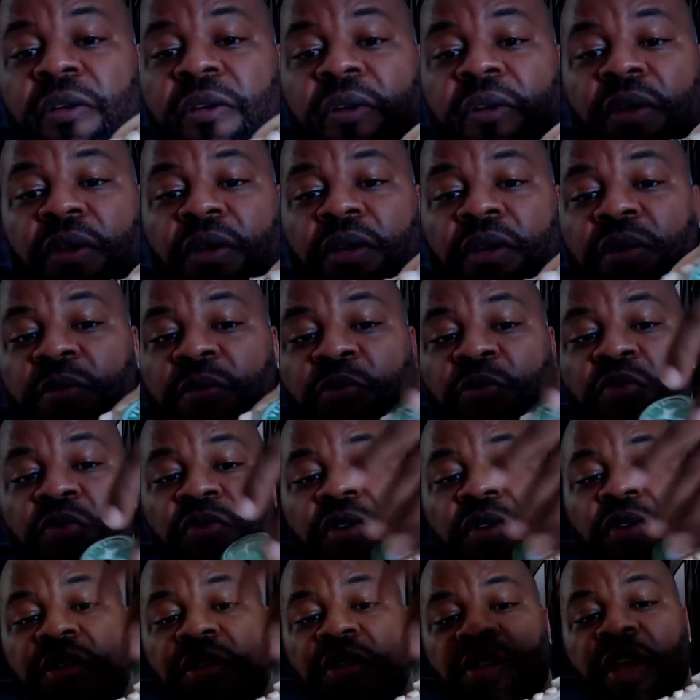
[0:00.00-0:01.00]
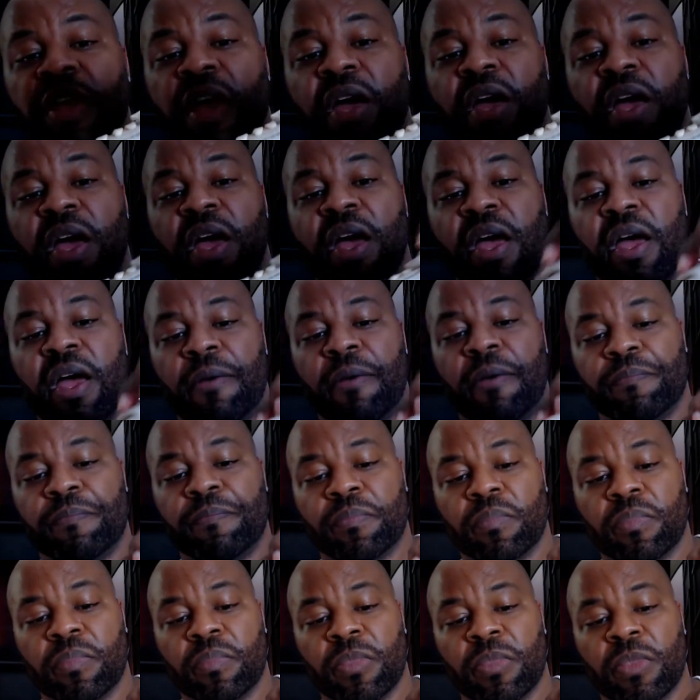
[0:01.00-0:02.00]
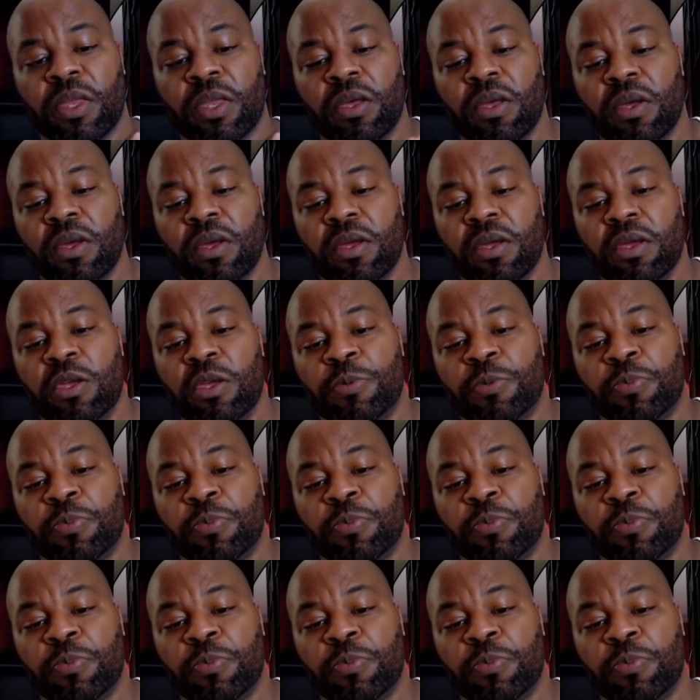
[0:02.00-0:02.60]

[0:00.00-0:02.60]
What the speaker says: you can just tag. Just